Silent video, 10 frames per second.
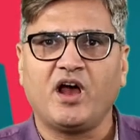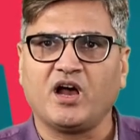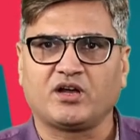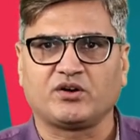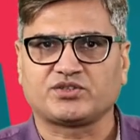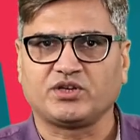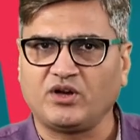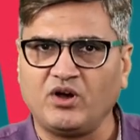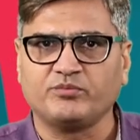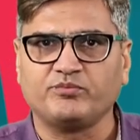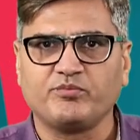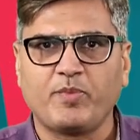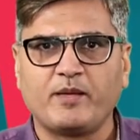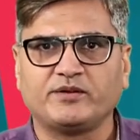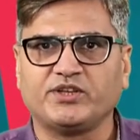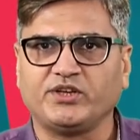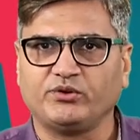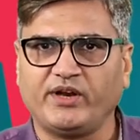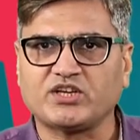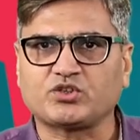across the globe. The
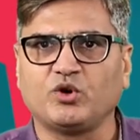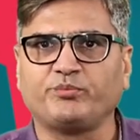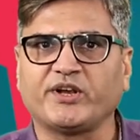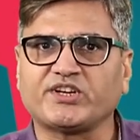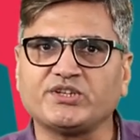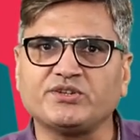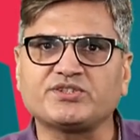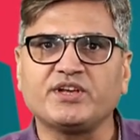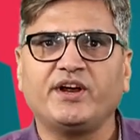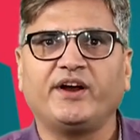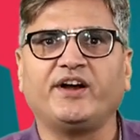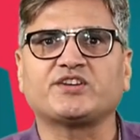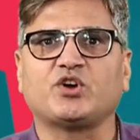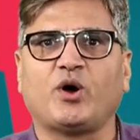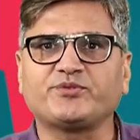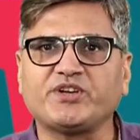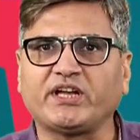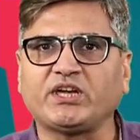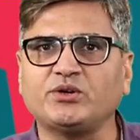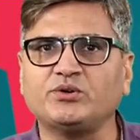UNESCO pursues its
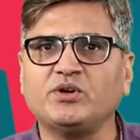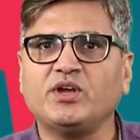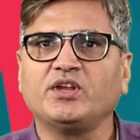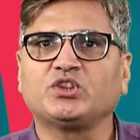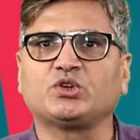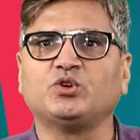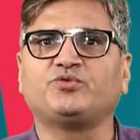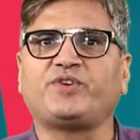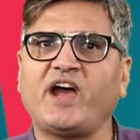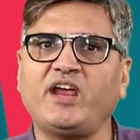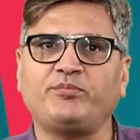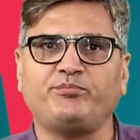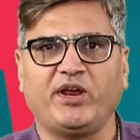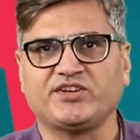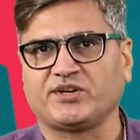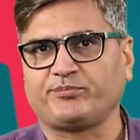objective through five major